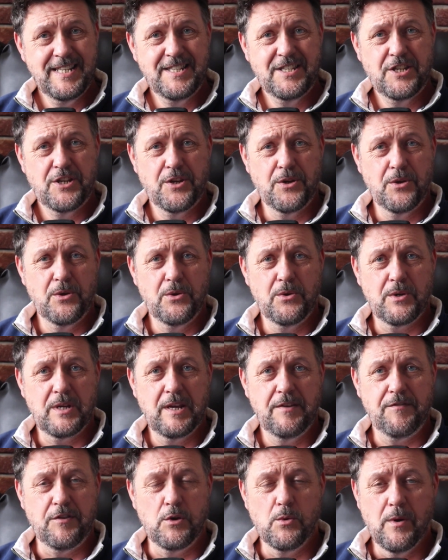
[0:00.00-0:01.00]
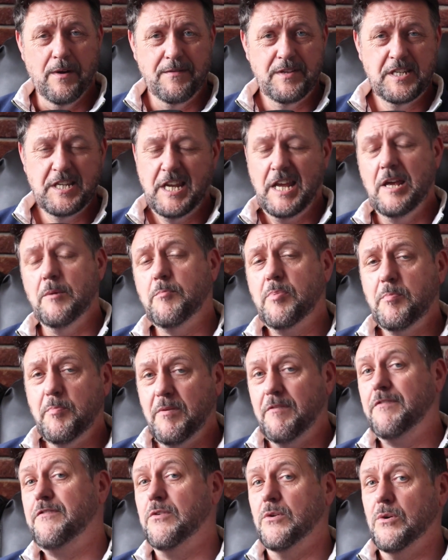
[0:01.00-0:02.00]
to give you a tip
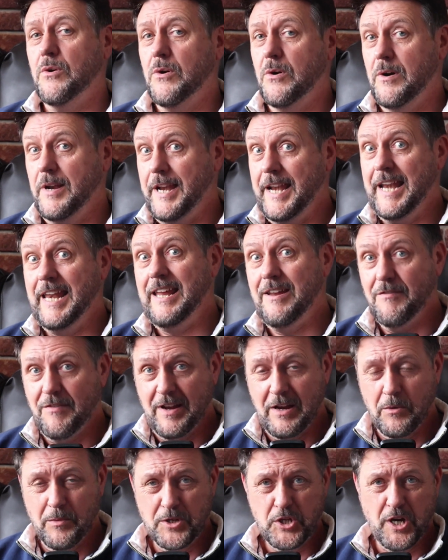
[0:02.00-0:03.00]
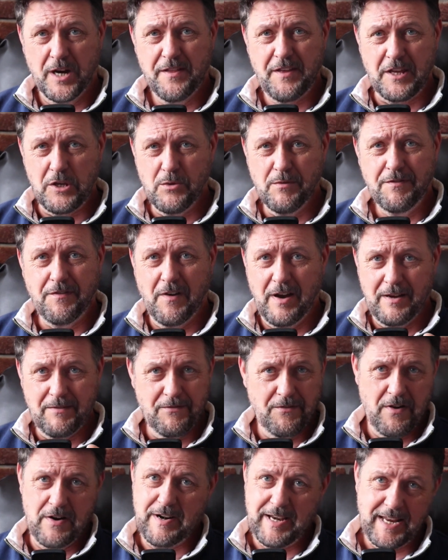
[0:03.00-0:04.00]
before leaving, which I think you'll find
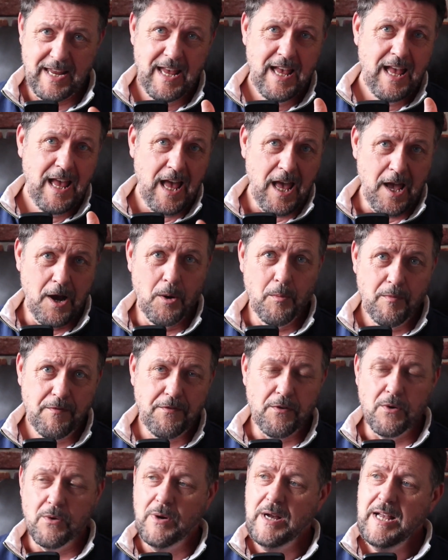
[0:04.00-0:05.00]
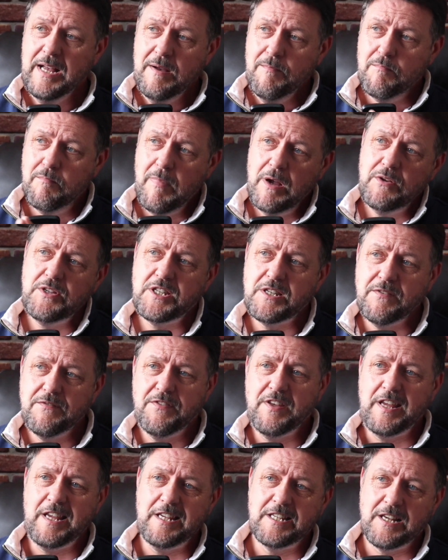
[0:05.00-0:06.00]
very helpful. Most of
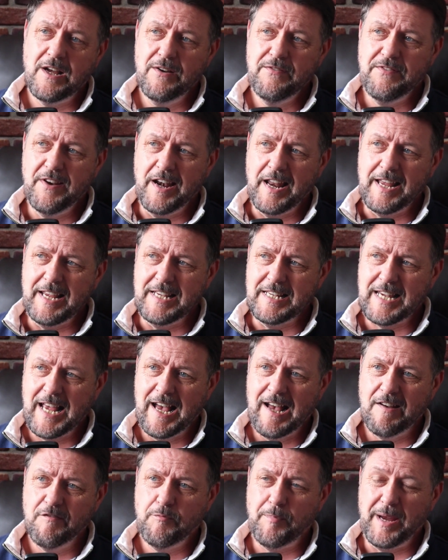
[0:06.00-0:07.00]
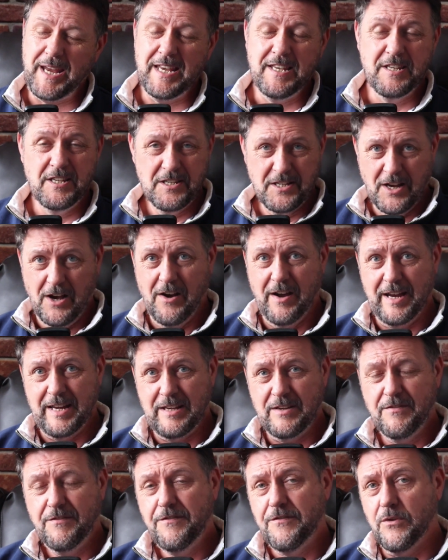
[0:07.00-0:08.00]
these overlays have been
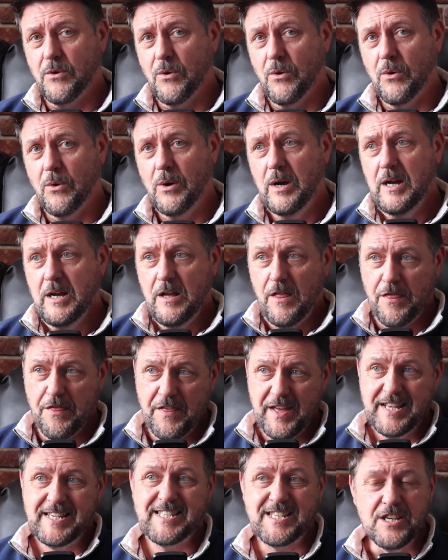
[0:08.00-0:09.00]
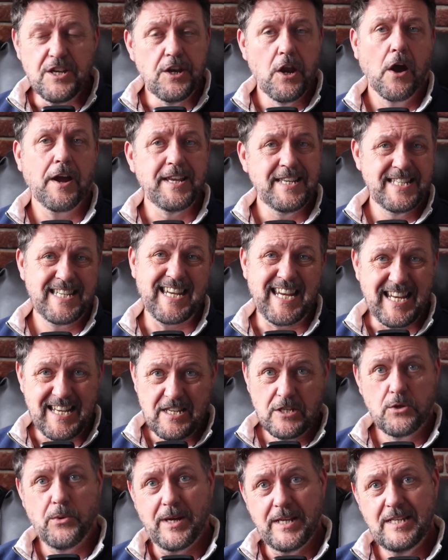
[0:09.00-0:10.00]
designed for this
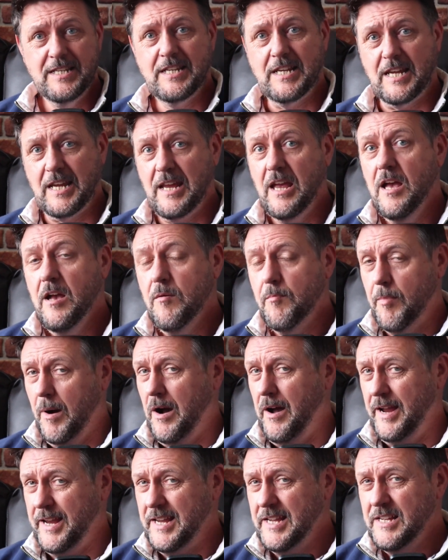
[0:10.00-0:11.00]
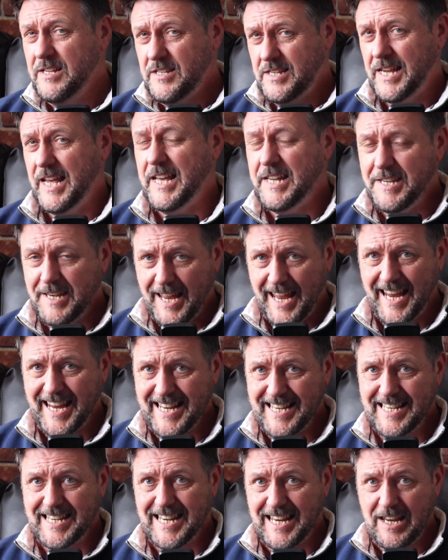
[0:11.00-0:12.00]
1920 by
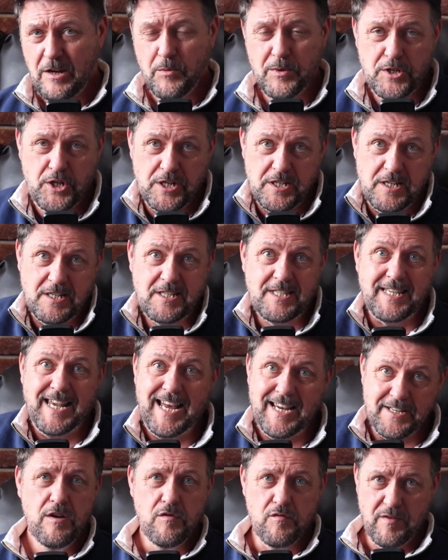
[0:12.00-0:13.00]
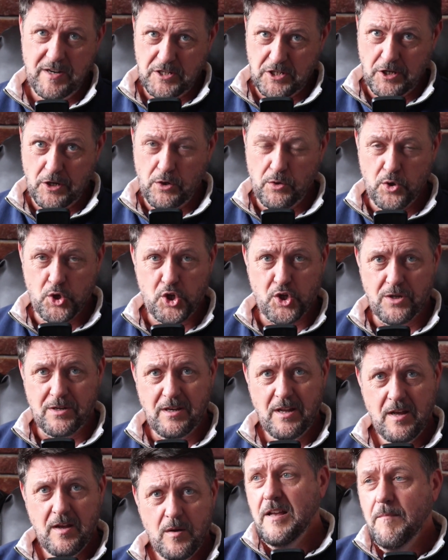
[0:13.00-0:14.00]
1080, which is a standard
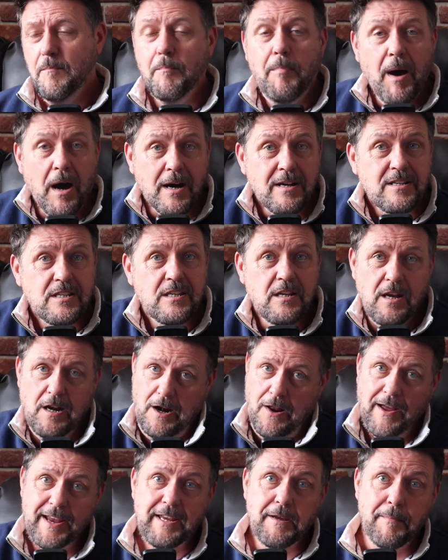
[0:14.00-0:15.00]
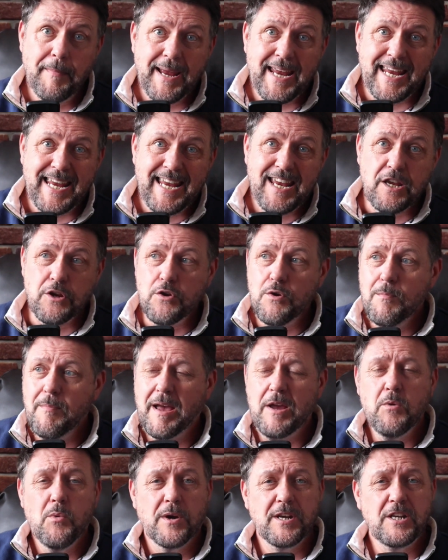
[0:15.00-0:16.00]
resolution. But, like me, you
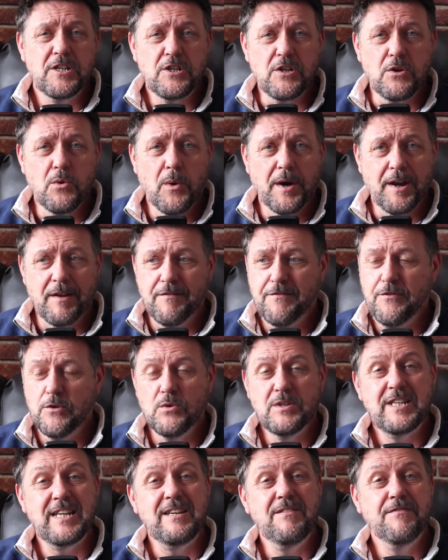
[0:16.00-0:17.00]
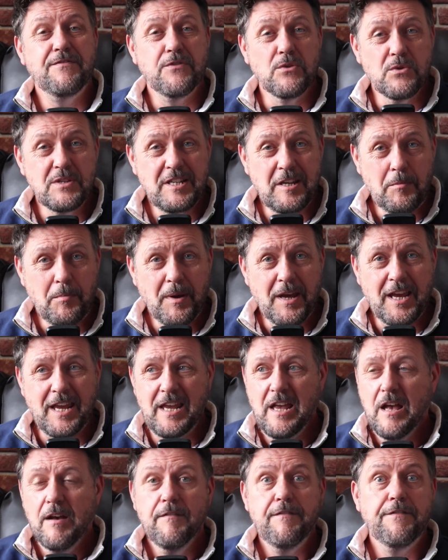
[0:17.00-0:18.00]
may want to do one at 1440p,
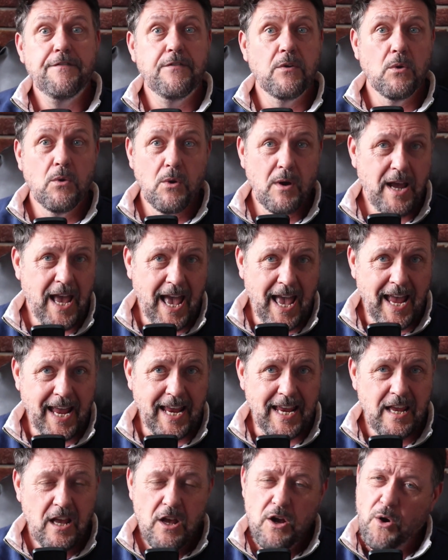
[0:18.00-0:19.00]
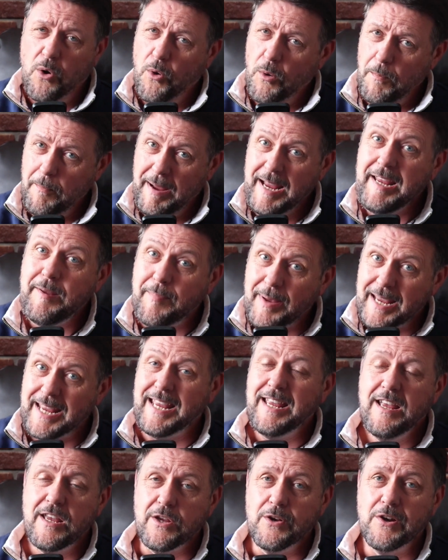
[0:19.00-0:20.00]
4K, or
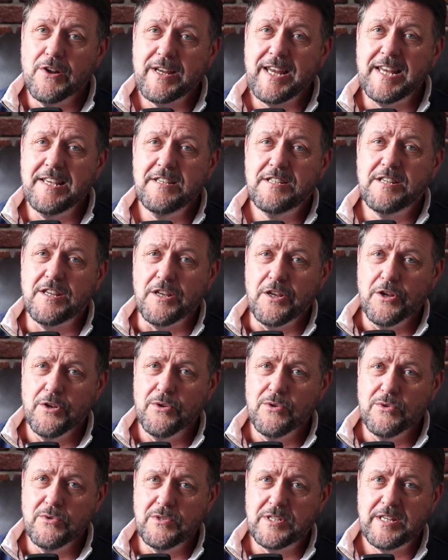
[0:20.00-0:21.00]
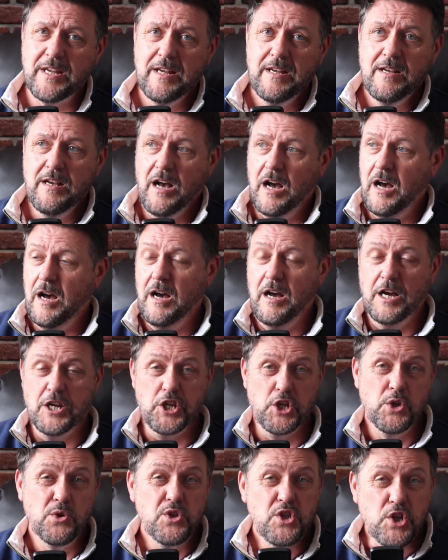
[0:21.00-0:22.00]
maybe you're looking to use
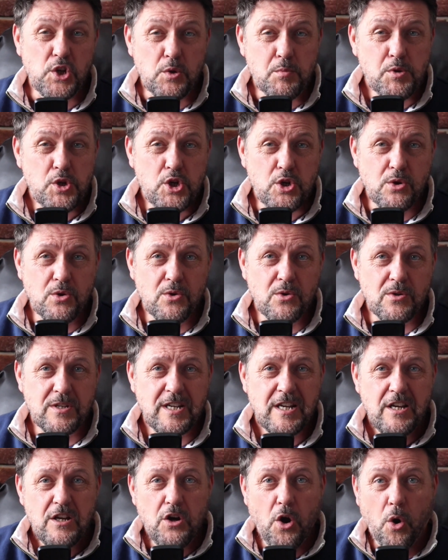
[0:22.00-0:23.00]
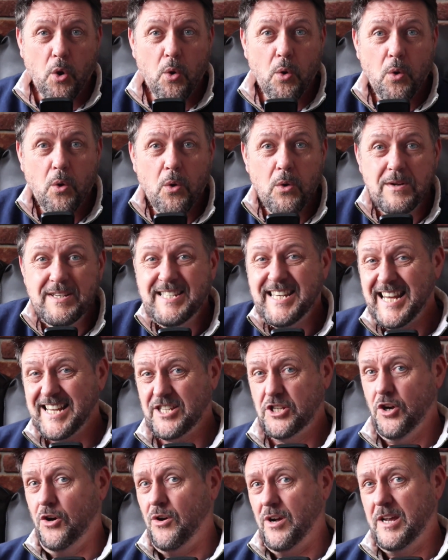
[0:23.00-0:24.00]
YouTube Short or
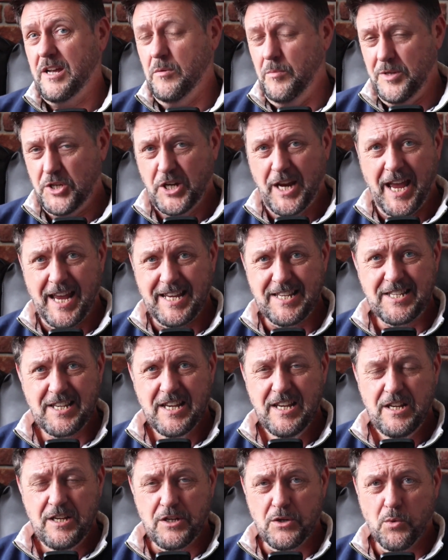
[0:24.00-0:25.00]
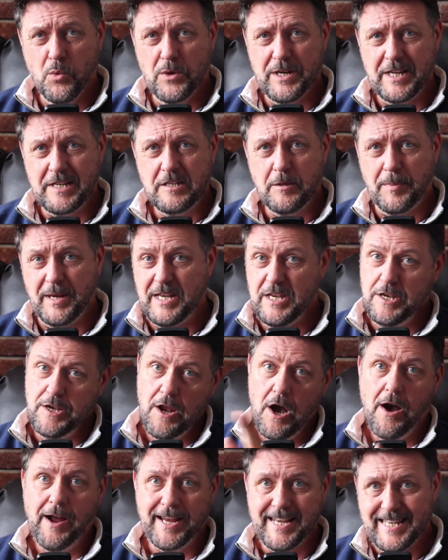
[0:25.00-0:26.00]
TikTok, in which case you want it to be
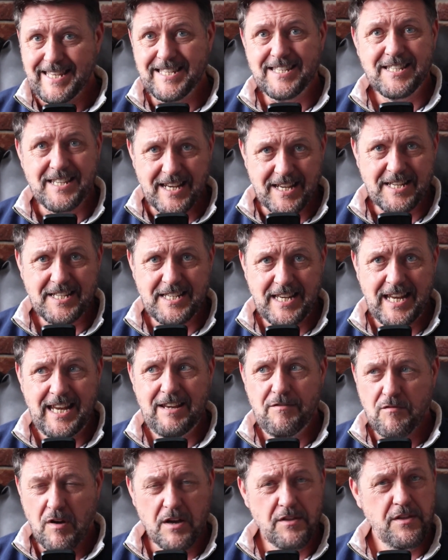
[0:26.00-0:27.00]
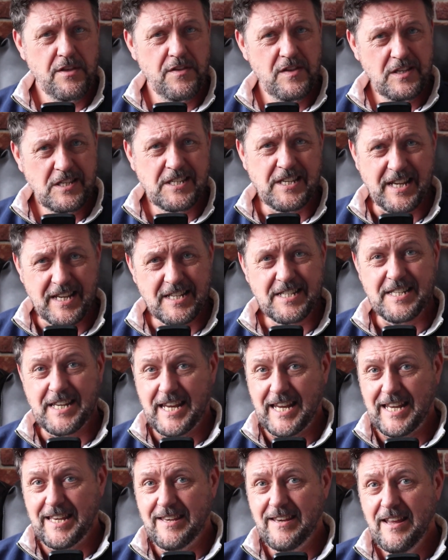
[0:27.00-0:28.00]
9:16 rather than
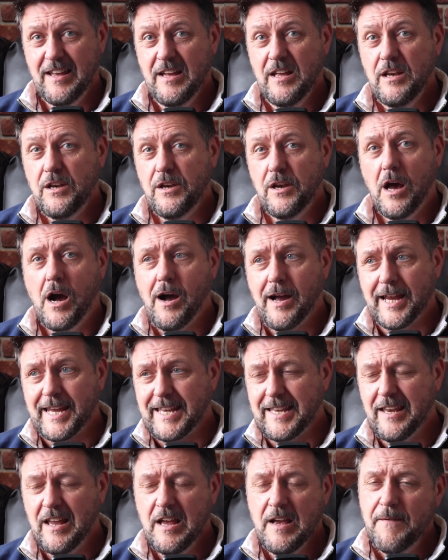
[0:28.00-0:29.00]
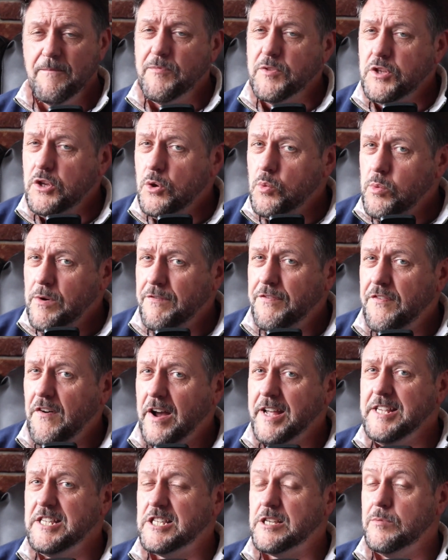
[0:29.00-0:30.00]
16:9. You will
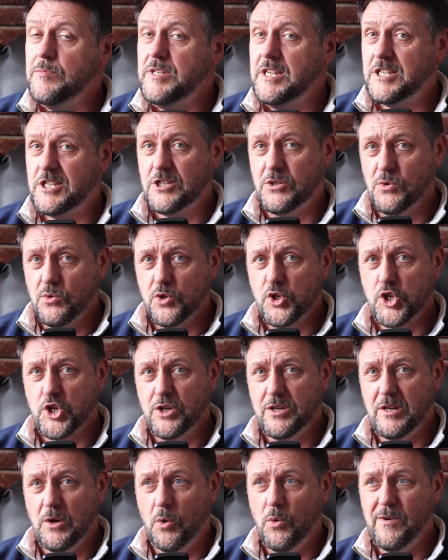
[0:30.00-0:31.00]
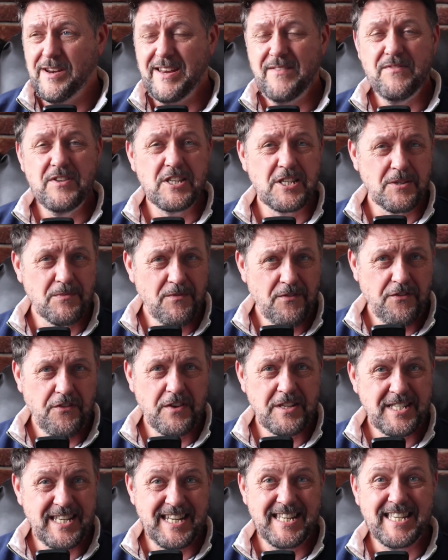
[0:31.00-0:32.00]
find some distortion or even some
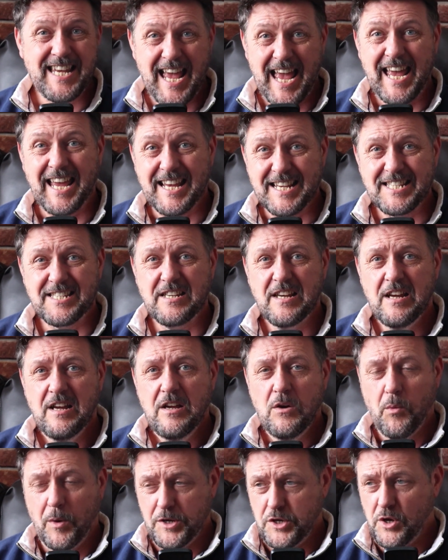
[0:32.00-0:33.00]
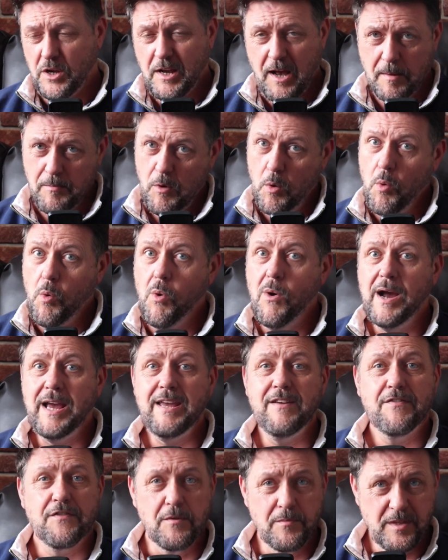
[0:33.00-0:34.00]
fuzzy text when you come
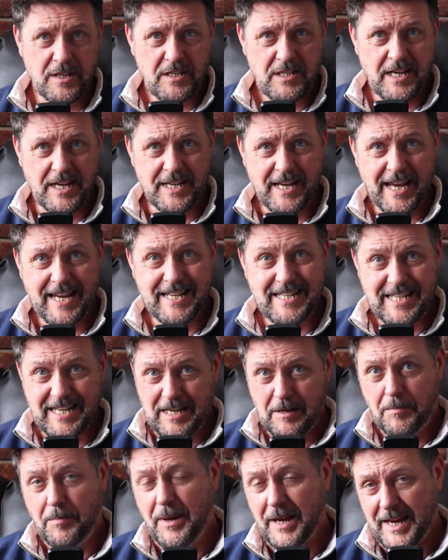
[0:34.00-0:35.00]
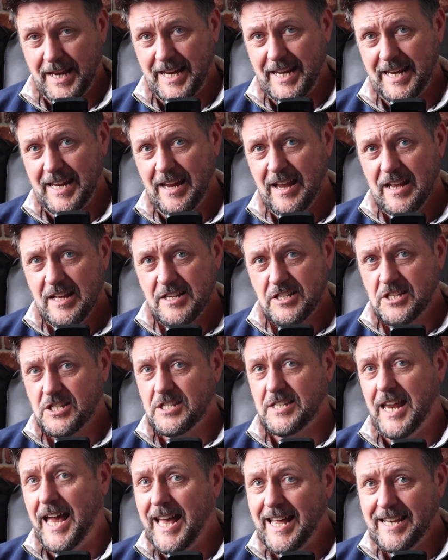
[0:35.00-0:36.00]
away from the 1080p
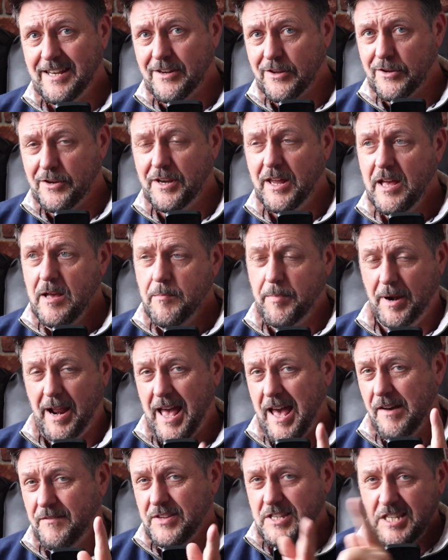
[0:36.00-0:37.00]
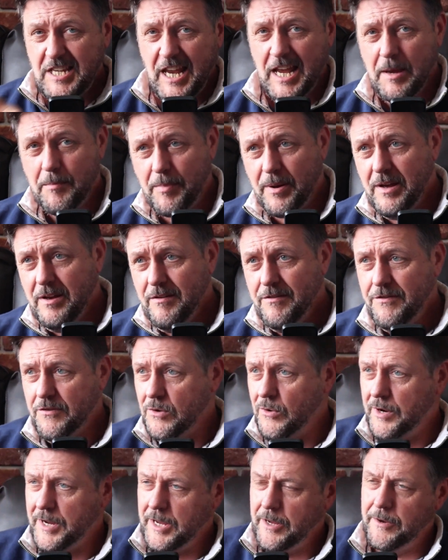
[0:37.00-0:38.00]
standard, but I have a tip
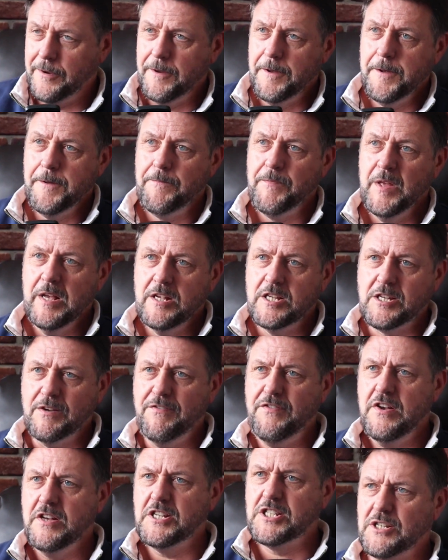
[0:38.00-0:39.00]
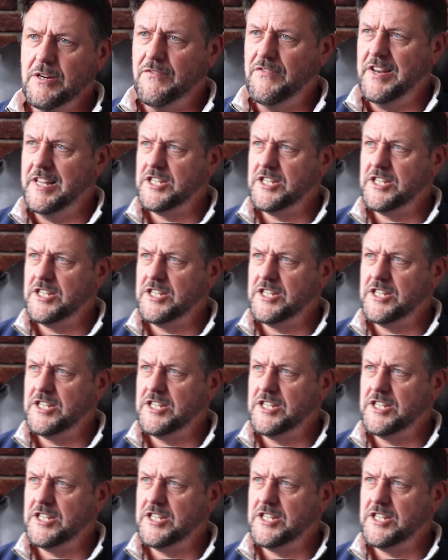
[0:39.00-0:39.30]
for you. So first off, let's